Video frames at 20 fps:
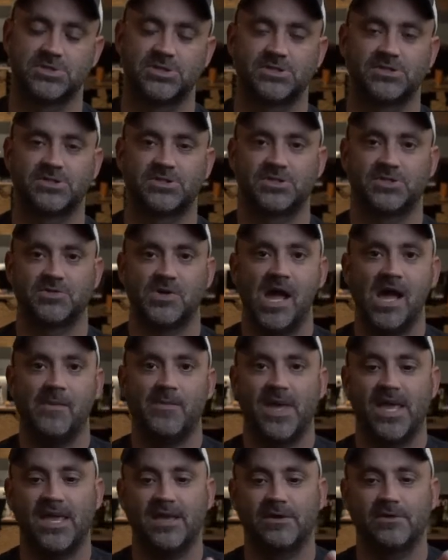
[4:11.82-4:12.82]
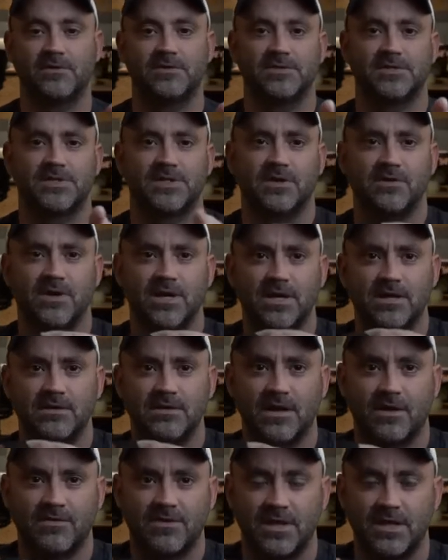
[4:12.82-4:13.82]
strap handles to it.
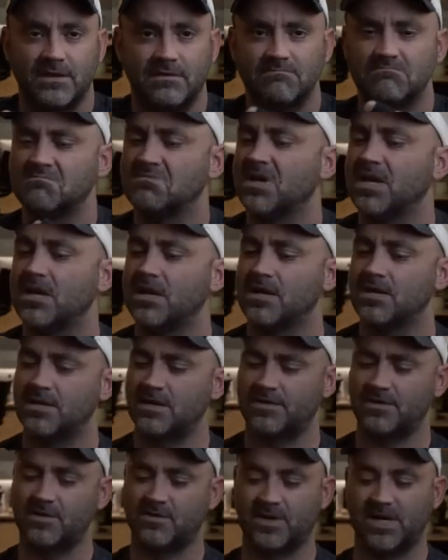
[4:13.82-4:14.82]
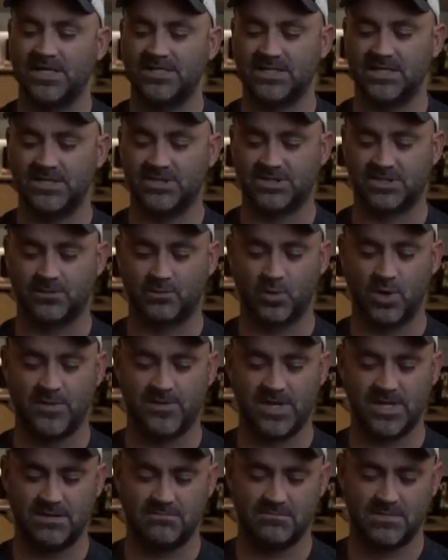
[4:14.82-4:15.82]
Nothing crazy, just some
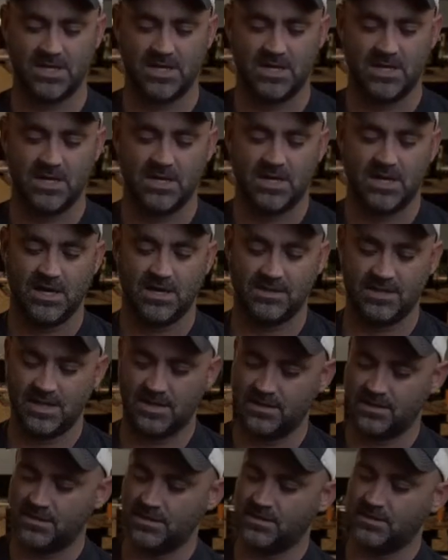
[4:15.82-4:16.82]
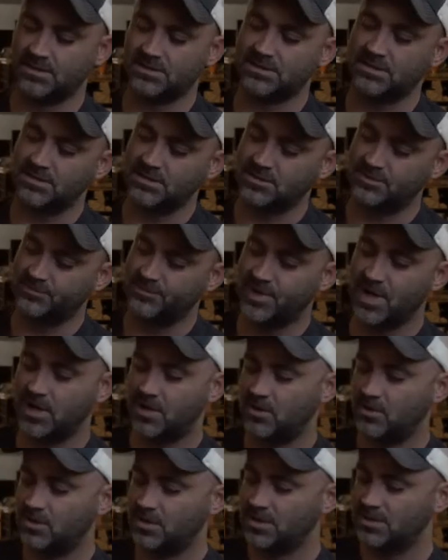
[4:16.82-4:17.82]
ribbon. And then there's a little
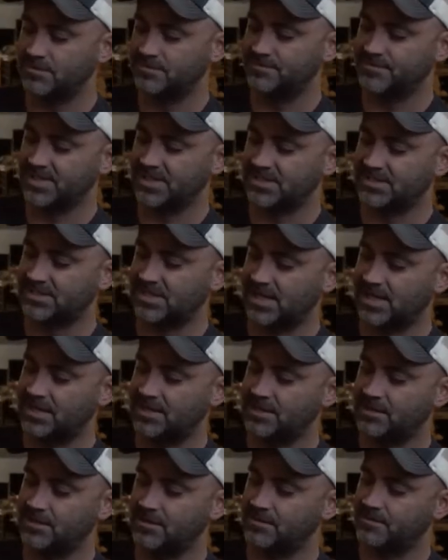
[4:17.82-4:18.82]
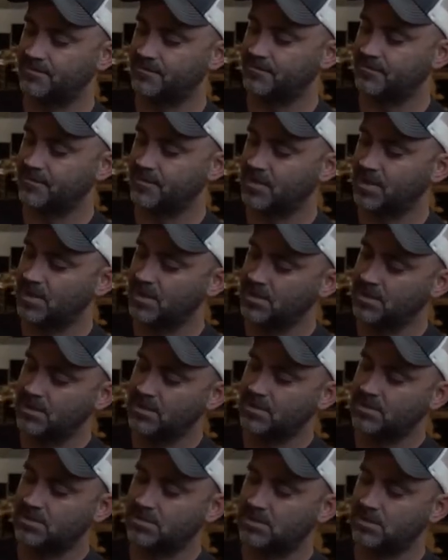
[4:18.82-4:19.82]
bow that's tied here.
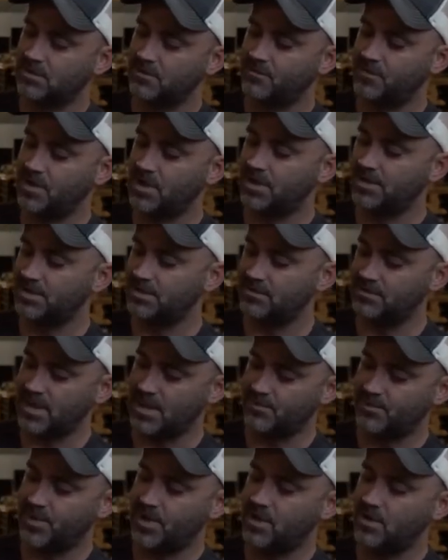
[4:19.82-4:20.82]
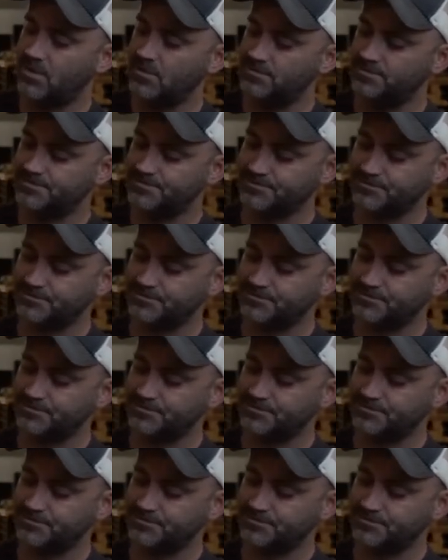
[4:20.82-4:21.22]
So if we undo that bow